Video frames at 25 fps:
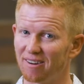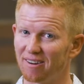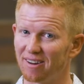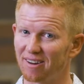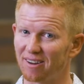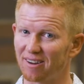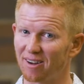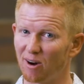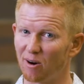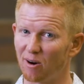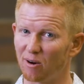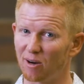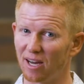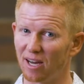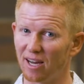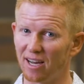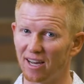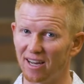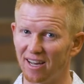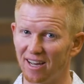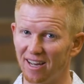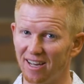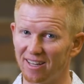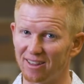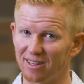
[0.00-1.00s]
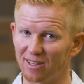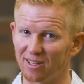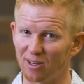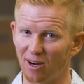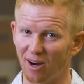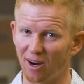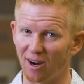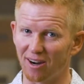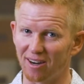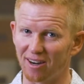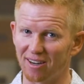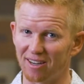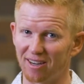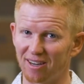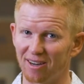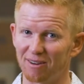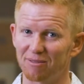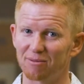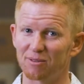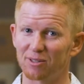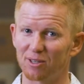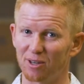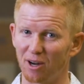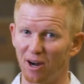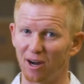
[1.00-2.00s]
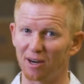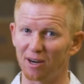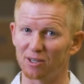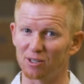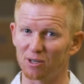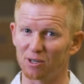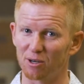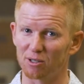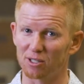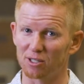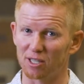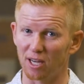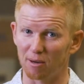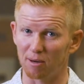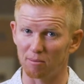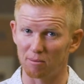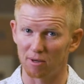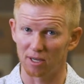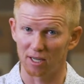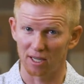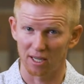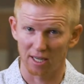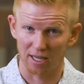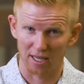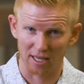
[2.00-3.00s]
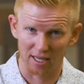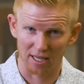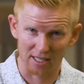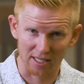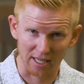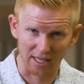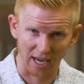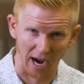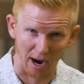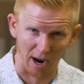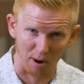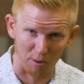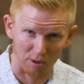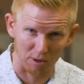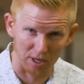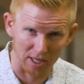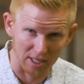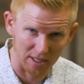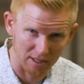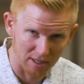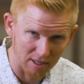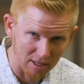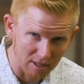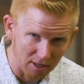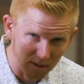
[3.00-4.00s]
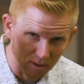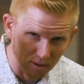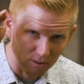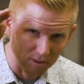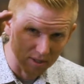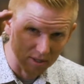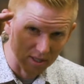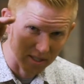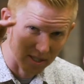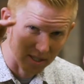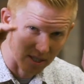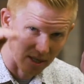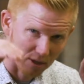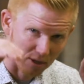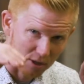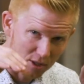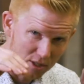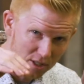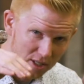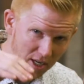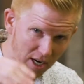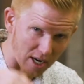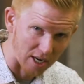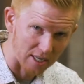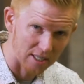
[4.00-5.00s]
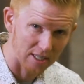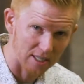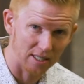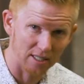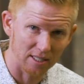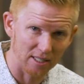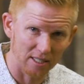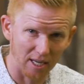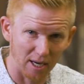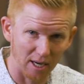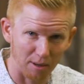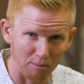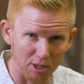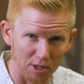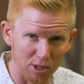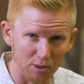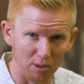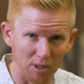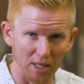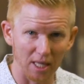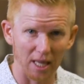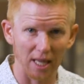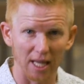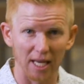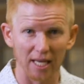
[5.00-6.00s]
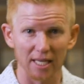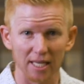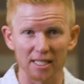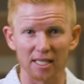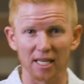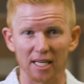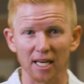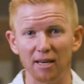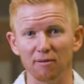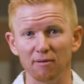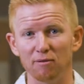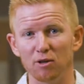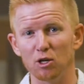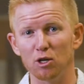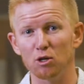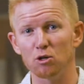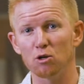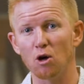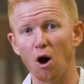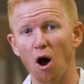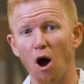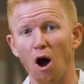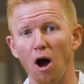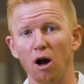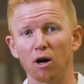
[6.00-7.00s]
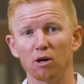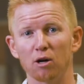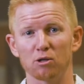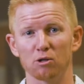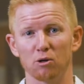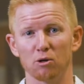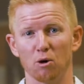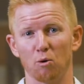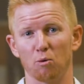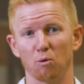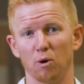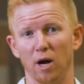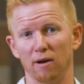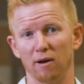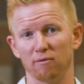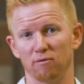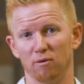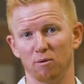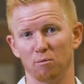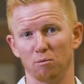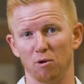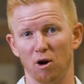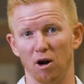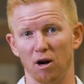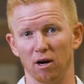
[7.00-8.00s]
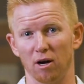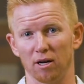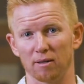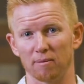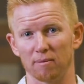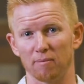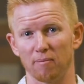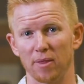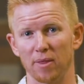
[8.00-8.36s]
Dakota. And the dog, if the dog shows up, is cowering with his ears tucked, tail between the legs. Even dogs know right from wrong.